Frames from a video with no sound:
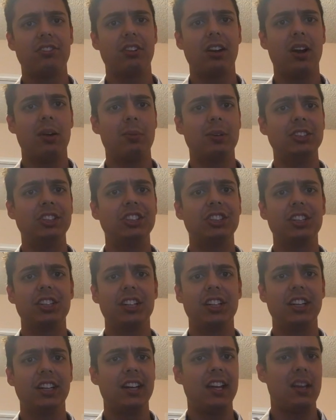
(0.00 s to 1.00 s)
trial by
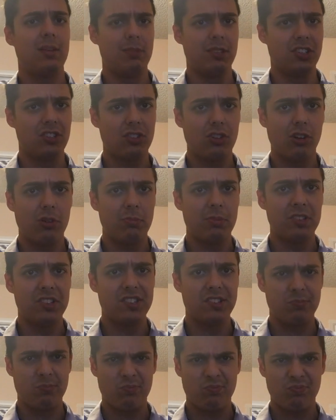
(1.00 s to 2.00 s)
jury and habeas corpus